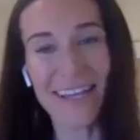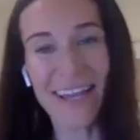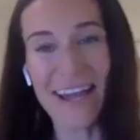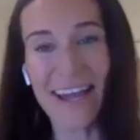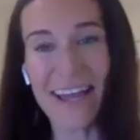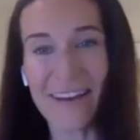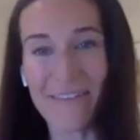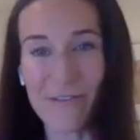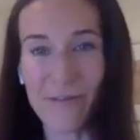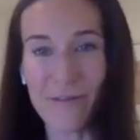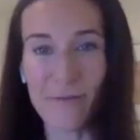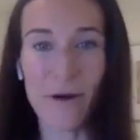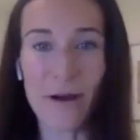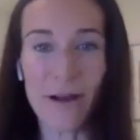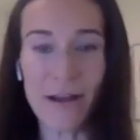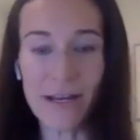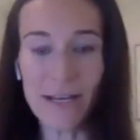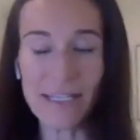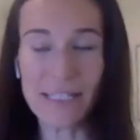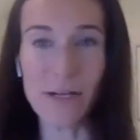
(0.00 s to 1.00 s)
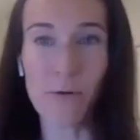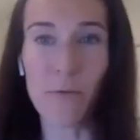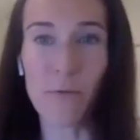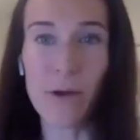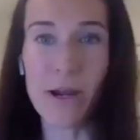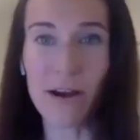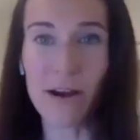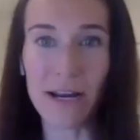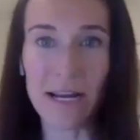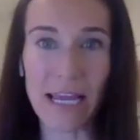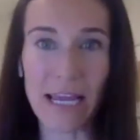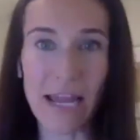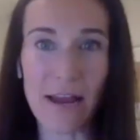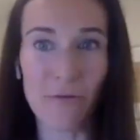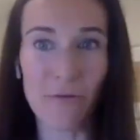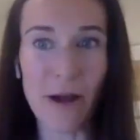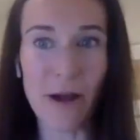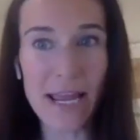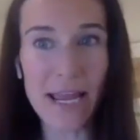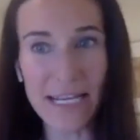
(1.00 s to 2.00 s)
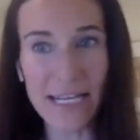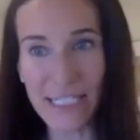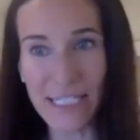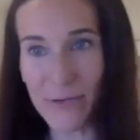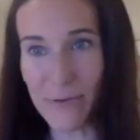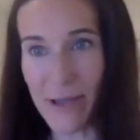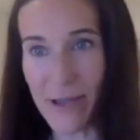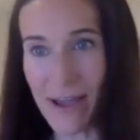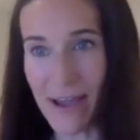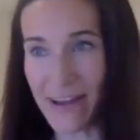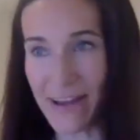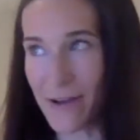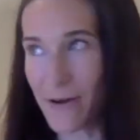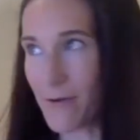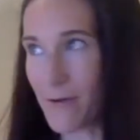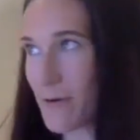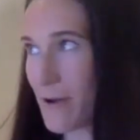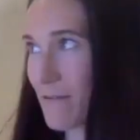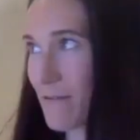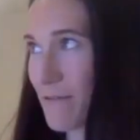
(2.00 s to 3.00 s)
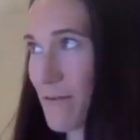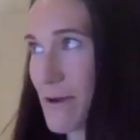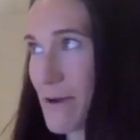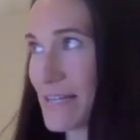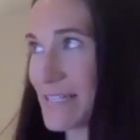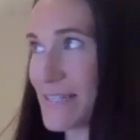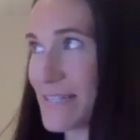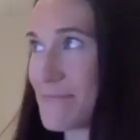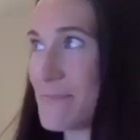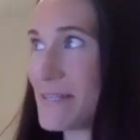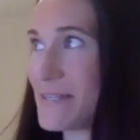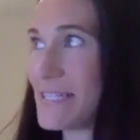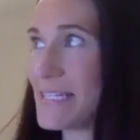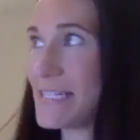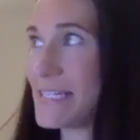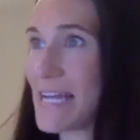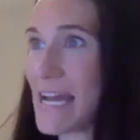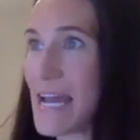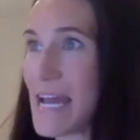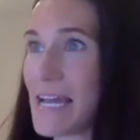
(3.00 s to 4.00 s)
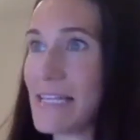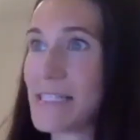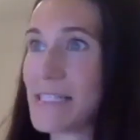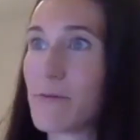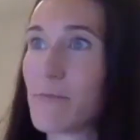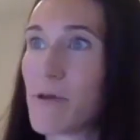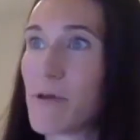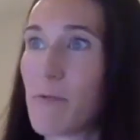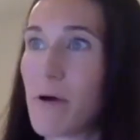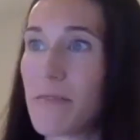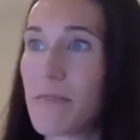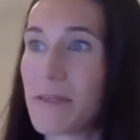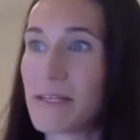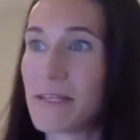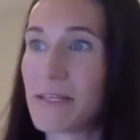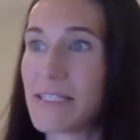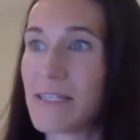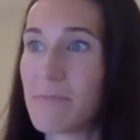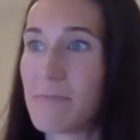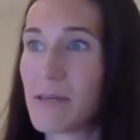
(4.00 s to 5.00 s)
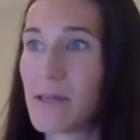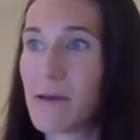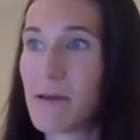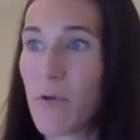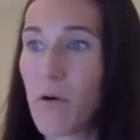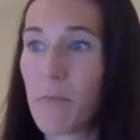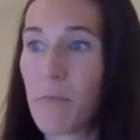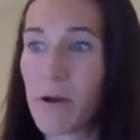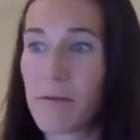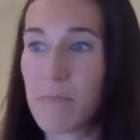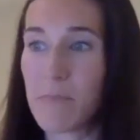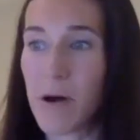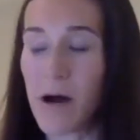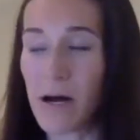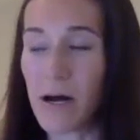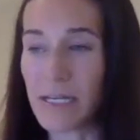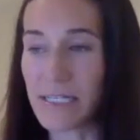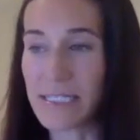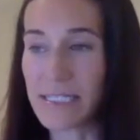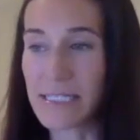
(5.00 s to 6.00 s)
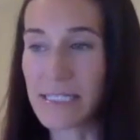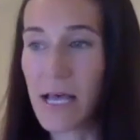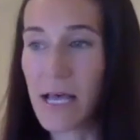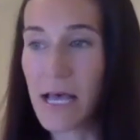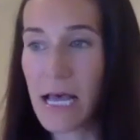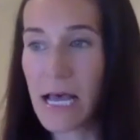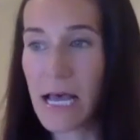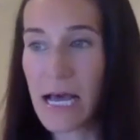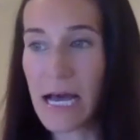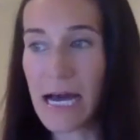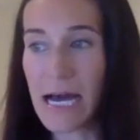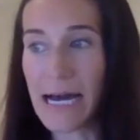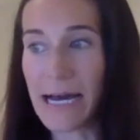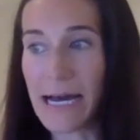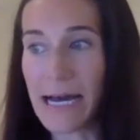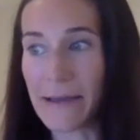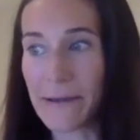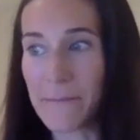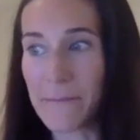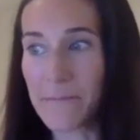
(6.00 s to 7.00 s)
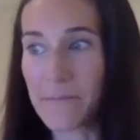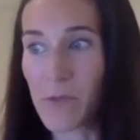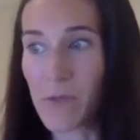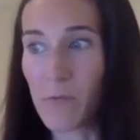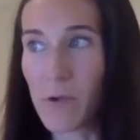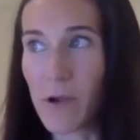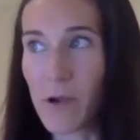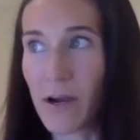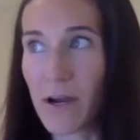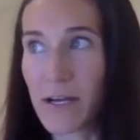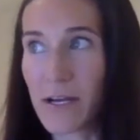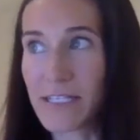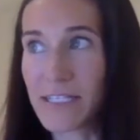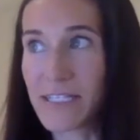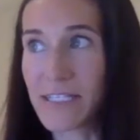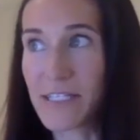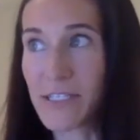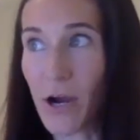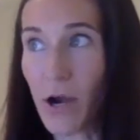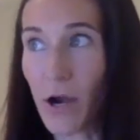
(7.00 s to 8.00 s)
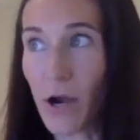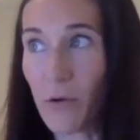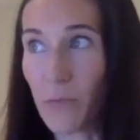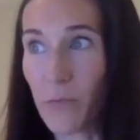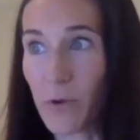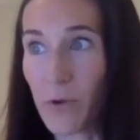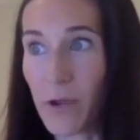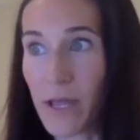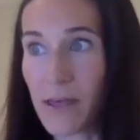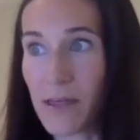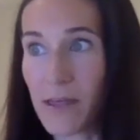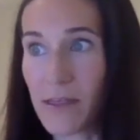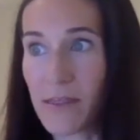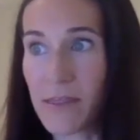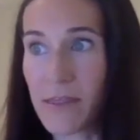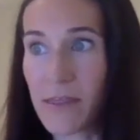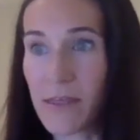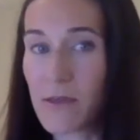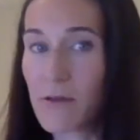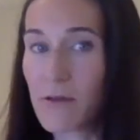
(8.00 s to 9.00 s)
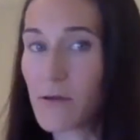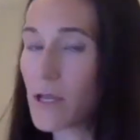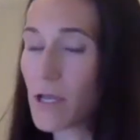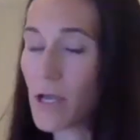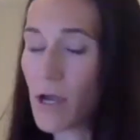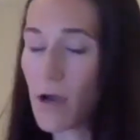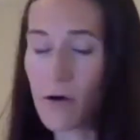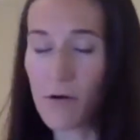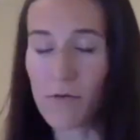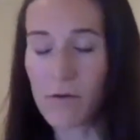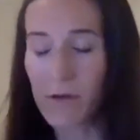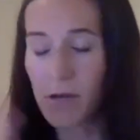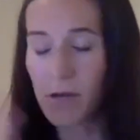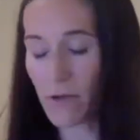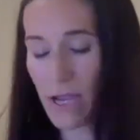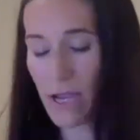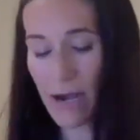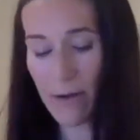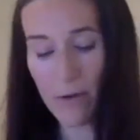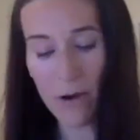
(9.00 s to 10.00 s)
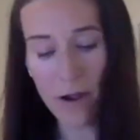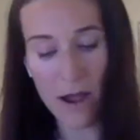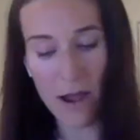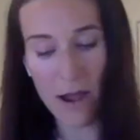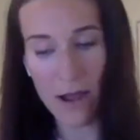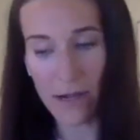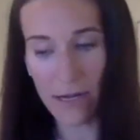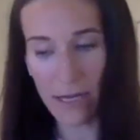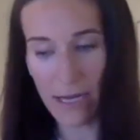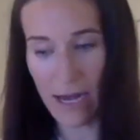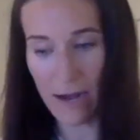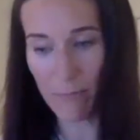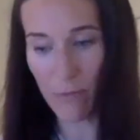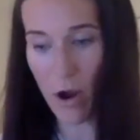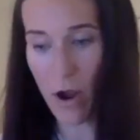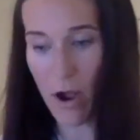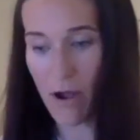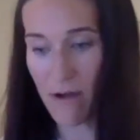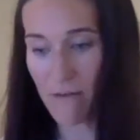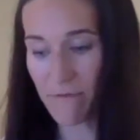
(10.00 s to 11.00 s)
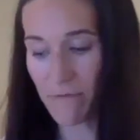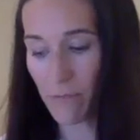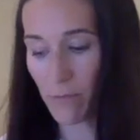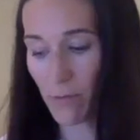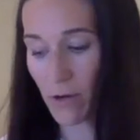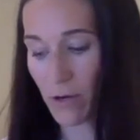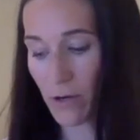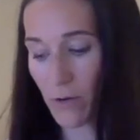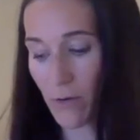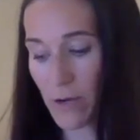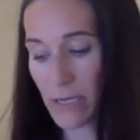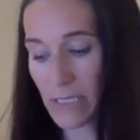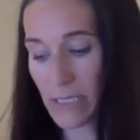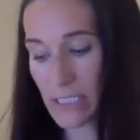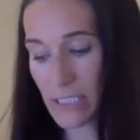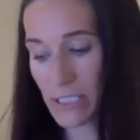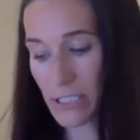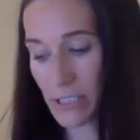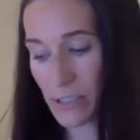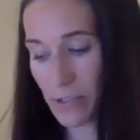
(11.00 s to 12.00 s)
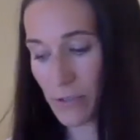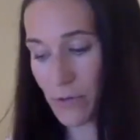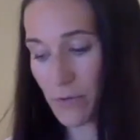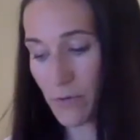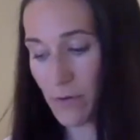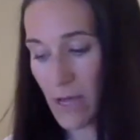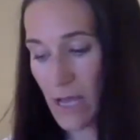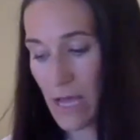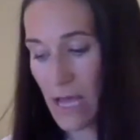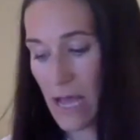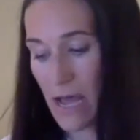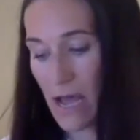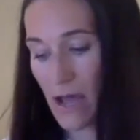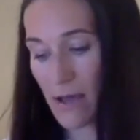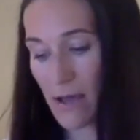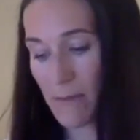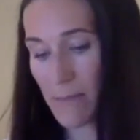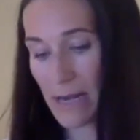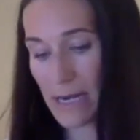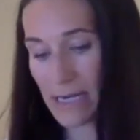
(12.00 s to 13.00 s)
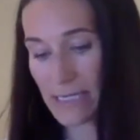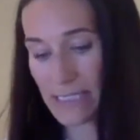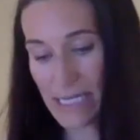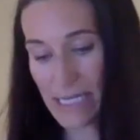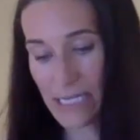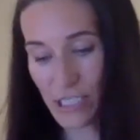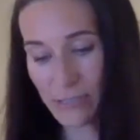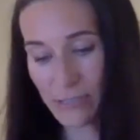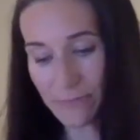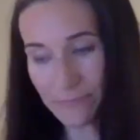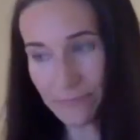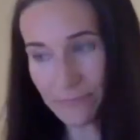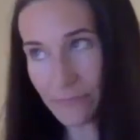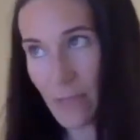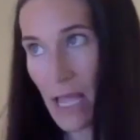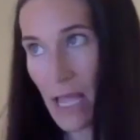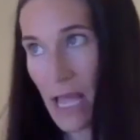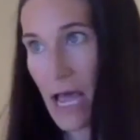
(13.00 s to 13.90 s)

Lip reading: Hi, everyone. So we are going to get right into it. I know everyone has a busy day, so we want this to be a moment of pause. We're going to start with, you can go, camera on, camera off. We're going to do a meditation.